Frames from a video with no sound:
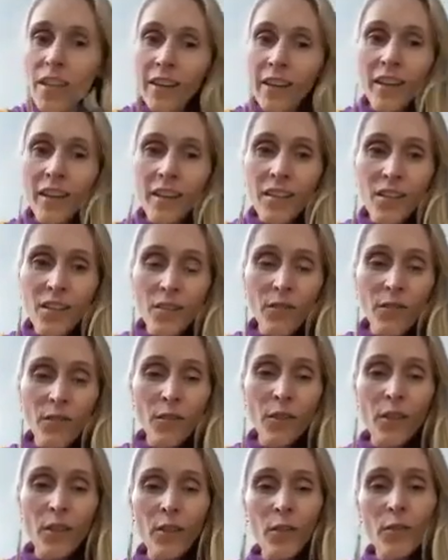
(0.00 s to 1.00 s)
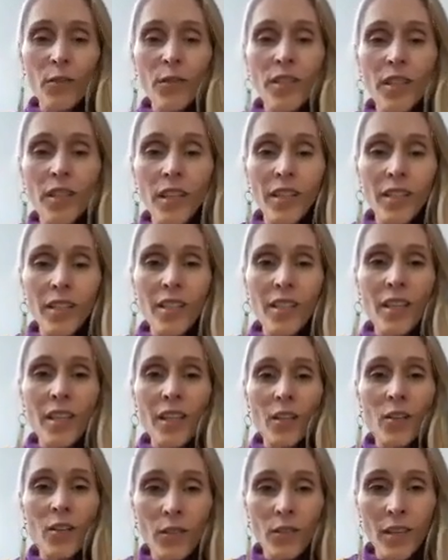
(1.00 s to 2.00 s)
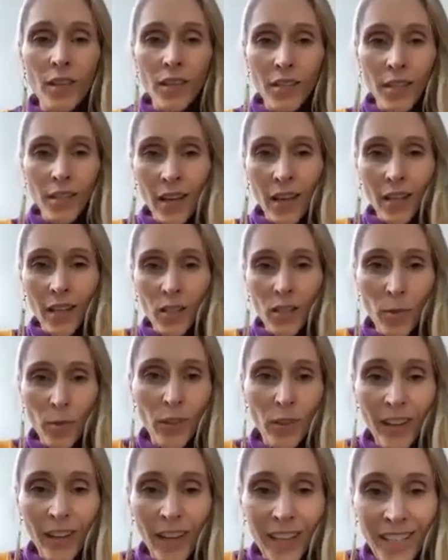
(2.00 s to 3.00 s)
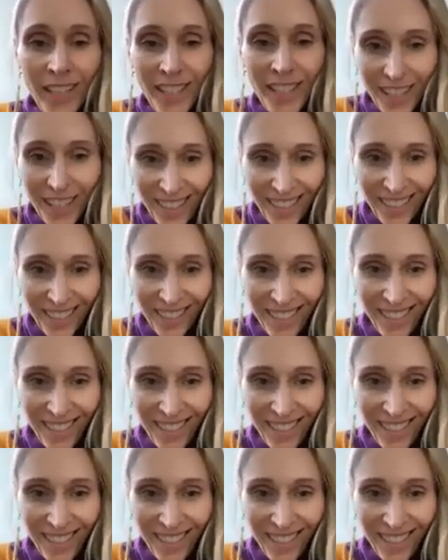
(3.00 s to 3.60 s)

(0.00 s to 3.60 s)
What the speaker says: is for you to continue this exploration